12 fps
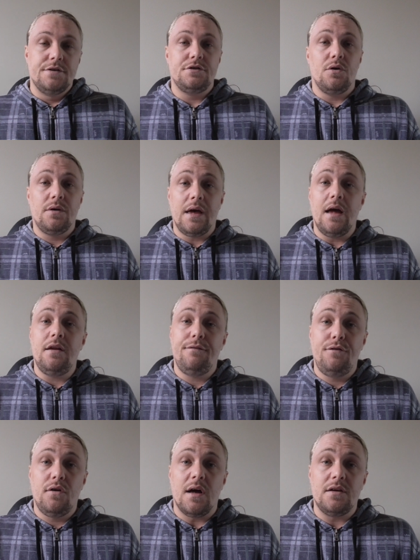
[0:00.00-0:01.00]
So again,
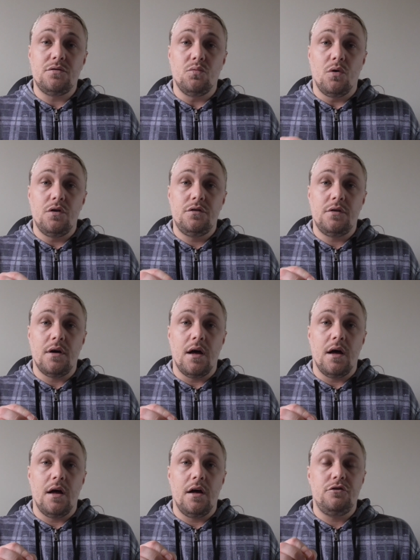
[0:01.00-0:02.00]
if you guys want
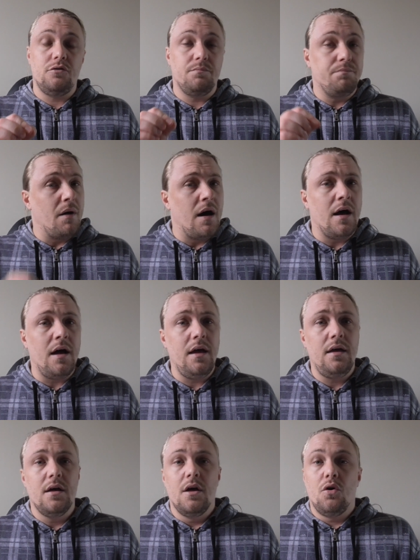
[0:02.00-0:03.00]
to
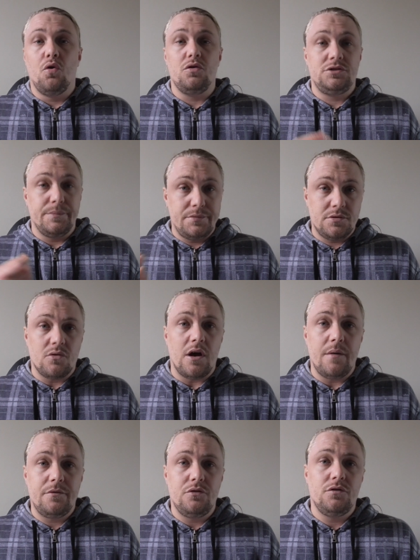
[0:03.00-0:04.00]
buy or
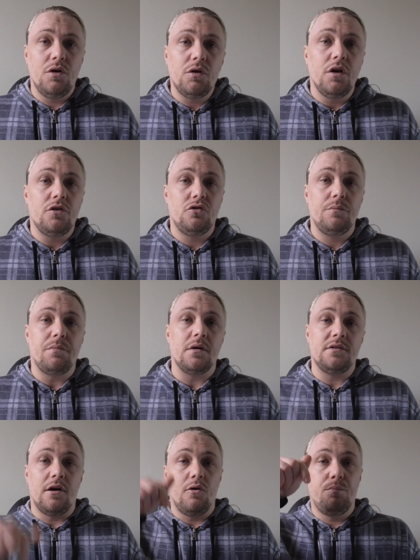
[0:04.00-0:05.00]
subscribe to Tokyo Treat
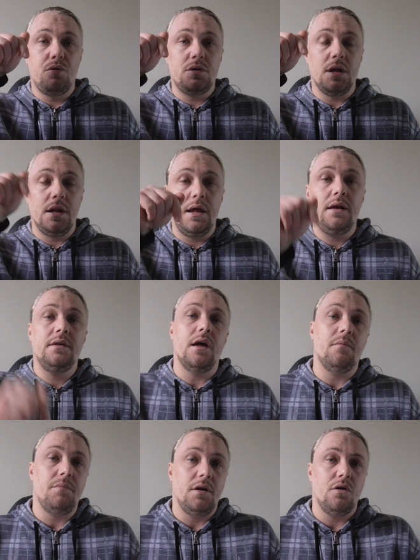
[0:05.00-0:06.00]
Box, I'll put the link
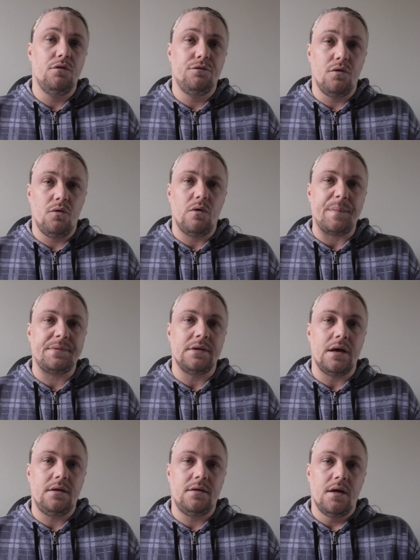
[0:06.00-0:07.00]
down below for the
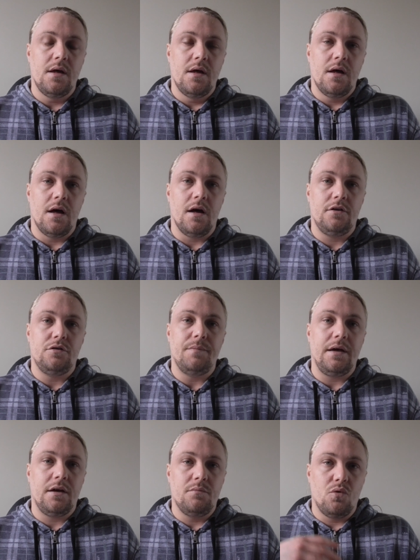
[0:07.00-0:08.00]
website to
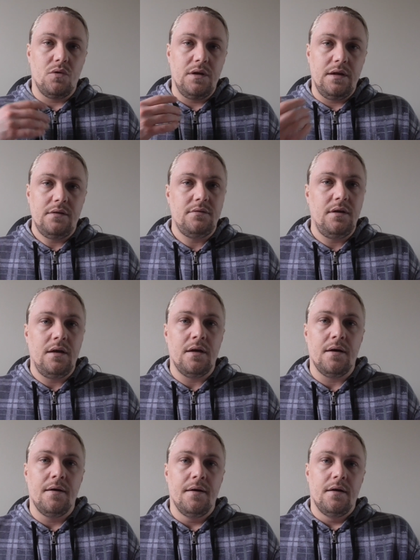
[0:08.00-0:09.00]
make it more
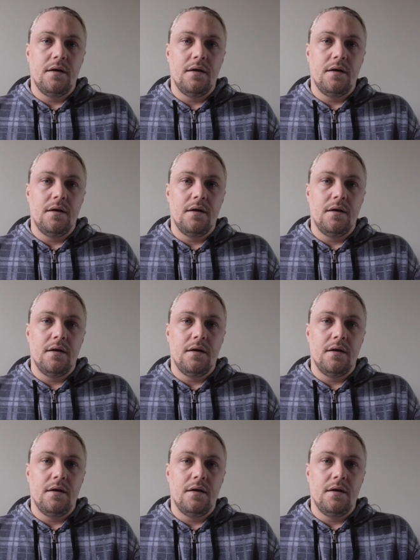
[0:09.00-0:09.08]
easier